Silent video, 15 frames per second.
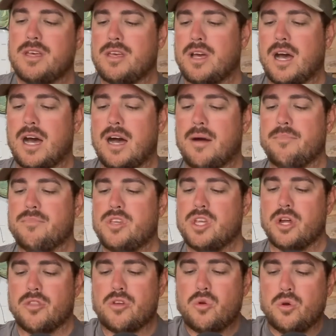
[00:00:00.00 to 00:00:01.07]

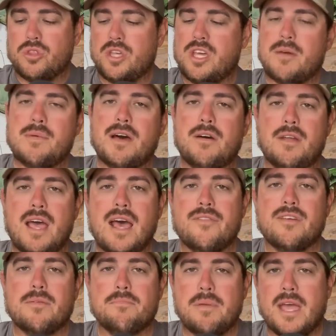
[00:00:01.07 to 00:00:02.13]
The cool thing about
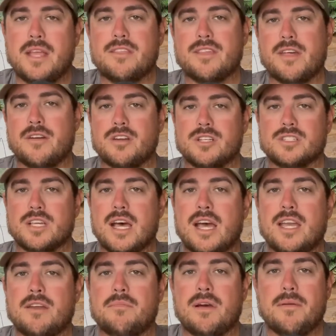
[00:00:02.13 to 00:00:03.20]
having baits that are
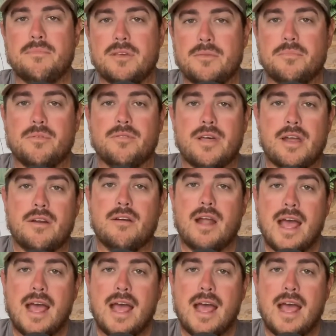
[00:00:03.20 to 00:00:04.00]
designed by people that are